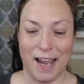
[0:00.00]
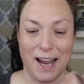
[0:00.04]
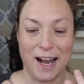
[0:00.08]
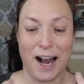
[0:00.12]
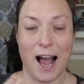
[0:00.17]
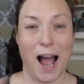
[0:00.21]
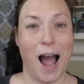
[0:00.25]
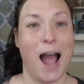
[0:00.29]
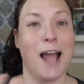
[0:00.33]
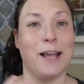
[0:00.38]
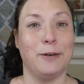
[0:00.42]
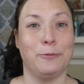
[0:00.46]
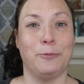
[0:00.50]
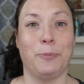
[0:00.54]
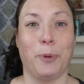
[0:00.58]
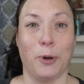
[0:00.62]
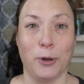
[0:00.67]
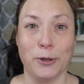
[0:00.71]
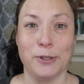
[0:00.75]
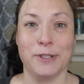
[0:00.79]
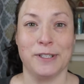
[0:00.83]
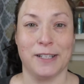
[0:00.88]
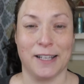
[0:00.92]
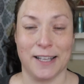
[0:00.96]
And I
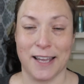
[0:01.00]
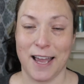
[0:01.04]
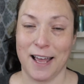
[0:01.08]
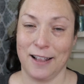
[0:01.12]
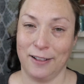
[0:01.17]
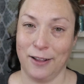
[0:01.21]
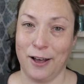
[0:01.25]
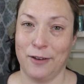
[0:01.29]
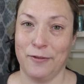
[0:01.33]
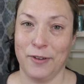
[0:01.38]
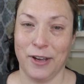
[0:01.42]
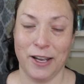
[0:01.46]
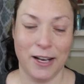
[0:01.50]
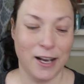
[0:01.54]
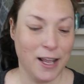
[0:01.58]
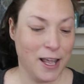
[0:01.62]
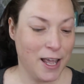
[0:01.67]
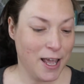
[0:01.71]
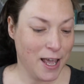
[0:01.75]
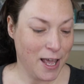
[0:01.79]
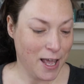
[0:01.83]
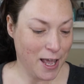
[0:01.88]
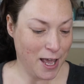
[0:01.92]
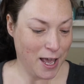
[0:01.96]
personally, I love it.
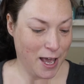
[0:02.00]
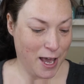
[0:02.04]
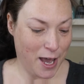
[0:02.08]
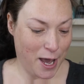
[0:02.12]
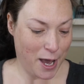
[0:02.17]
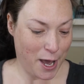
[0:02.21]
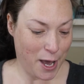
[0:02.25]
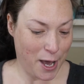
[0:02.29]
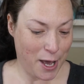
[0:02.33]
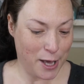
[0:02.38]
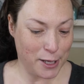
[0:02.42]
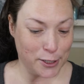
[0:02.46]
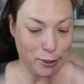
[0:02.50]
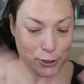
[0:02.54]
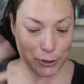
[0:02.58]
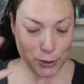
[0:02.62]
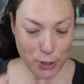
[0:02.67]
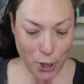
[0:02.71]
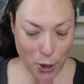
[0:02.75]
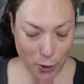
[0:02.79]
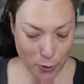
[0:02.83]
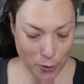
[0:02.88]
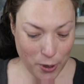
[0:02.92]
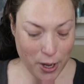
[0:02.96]

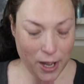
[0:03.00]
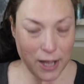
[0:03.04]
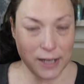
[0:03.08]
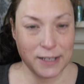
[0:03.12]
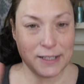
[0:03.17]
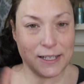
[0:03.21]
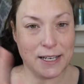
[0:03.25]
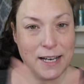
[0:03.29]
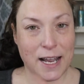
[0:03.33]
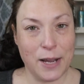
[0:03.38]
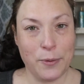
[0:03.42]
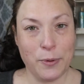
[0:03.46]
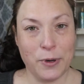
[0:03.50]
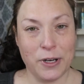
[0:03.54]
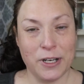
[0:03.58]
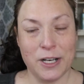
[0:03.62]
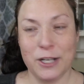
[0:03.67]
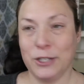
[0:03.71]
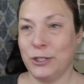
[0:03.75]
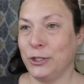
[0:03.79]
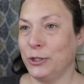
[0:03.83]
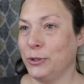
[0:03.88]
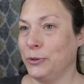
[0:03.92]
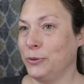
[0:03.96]
So today we're
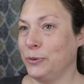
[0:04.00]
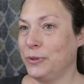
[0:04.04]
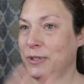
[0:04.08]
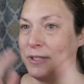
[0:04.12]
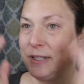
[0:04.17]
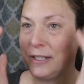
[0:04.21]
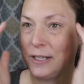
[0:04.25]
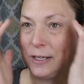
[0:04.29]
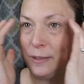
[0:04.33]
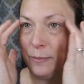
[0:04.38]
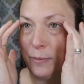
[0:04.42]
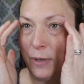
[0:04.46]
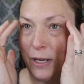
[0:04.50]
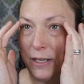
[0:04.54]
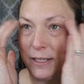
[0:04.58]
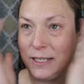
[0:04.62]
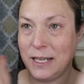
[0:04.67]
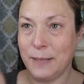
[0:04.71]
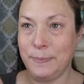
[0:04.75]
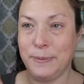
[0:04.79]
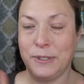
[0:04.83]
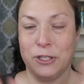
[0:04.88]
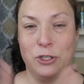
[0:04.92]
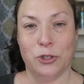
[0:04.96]
going to do some
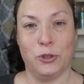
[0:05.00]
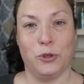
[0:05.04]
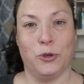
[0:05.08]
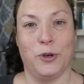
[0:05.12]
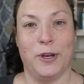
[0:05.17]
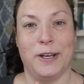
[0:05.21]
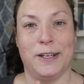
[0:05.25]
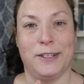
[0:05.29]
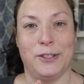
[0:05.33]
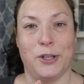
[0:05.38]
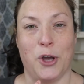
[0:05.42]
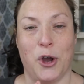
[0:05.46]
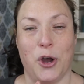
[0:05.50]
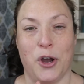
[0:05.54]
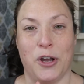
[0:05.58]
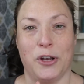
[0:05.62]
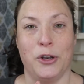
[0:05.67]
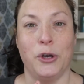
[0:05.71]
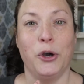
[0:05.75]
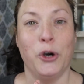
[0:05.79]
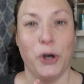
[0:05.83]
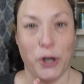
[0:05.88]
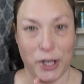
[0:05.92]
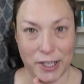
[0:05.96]
tips and tricks on
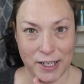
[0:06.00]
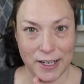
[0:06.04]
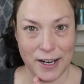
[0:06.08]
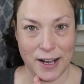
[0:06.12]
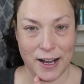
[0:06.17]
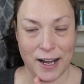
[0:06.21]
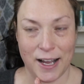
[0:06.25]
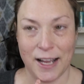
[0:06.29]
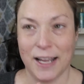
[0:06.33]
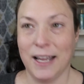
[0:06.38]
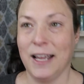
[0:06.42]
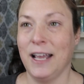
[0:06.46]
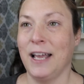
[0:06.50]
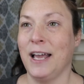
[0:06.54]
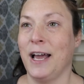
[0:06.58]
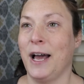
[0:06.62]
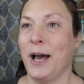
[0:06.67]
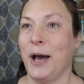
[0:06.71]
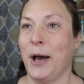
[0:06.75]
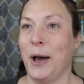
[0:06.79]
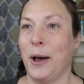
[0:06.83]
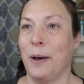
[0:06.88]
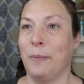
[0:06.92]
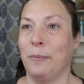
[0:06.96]
hooded eye,
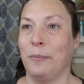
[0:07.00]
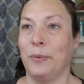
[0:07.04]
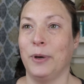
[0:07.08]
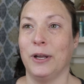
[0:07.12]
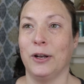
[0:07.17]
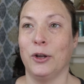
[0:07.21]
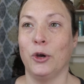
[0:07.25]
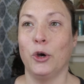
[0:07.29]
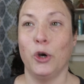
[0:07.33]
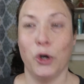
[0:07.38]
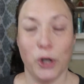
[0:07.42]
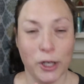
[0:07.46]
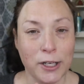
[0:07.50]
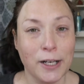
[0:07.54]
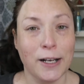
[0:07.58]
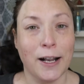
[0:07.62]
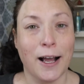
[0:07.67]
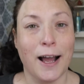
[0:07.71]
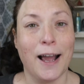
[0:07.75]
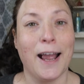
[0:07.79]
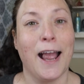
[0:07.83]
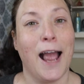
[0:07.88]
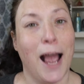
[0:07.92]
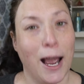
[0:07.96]
but hooded
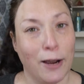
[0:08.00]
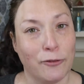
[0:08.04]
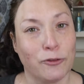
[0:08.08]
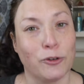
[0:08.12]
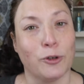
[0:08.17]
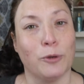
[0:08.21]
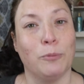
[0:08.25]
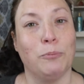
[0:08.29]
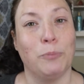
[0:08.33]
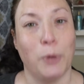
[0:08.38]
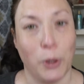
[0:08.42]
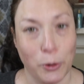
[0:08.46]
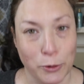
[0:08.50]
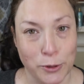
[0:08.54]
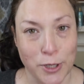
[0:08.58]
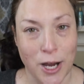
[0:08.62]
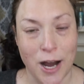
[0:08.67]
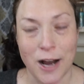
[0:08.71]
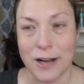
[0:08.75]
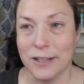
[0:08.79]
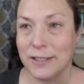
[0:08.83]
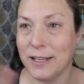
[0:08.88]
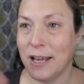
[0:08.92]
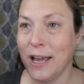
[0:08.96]
eye after
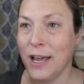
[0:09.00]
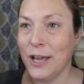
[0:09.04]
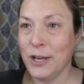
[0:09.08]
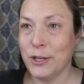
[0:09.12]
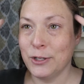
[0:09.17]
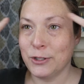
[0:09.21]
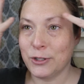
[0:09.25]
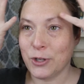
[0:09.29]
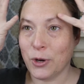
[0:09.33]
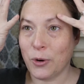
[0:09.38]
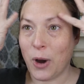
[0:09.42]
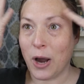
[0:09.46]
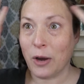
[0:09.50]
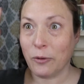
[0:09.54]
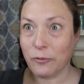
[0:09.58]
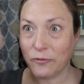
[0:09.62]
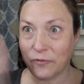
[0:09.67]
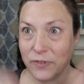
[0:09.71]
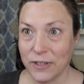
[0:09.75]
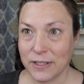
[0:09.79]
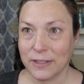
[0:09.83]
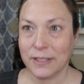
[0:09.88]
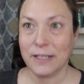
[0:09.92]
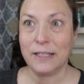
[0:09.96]
Botox. So I
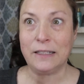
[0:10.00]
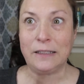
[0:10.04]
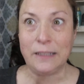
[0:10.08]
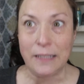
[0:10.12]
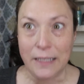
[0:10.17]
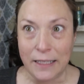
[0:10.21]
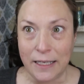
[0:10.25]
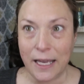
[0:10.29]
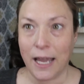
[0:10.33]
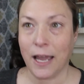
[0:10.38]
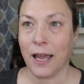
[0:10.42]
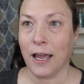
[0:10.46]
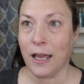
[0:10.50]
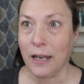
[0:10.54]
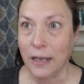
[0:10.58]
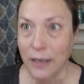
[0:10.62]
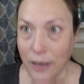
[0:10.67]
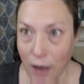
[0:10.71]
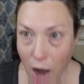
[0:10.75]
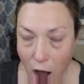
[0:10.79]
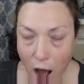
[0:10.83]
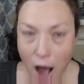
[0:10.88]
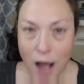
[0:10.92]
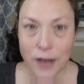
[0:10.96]
physically
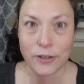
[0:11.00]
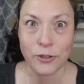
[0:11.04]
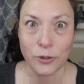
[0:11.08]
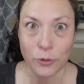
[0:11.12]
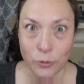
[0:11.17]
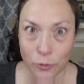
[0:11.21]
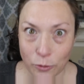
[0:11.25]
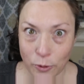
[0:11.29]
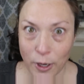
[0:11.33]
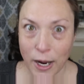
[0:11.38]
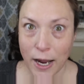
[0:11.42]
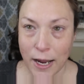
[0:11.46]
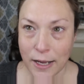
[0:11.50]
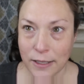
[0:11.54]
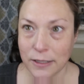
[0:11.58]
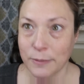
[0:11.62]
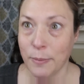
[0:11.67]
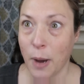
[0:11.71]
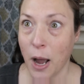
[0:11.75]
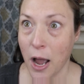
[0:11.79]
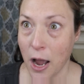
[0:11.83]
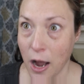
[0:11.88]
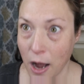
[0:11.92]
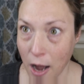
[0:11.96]
cannot raise
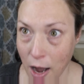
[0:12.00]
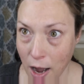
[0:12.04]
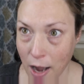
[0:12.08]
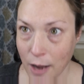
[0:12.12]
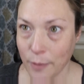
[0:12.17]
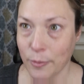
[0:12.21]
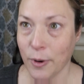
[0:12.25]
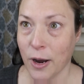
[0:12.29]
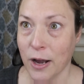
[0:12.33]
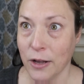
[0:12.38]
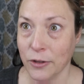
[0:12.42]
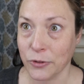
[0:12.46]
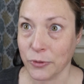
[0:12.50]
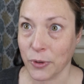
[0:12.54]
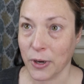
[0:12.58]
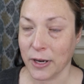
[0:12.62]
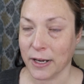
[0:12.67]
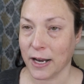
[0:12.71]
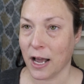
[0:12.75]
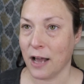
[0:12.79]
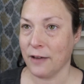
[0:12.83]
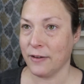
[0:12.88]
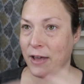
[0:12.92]
my eyebrows right now.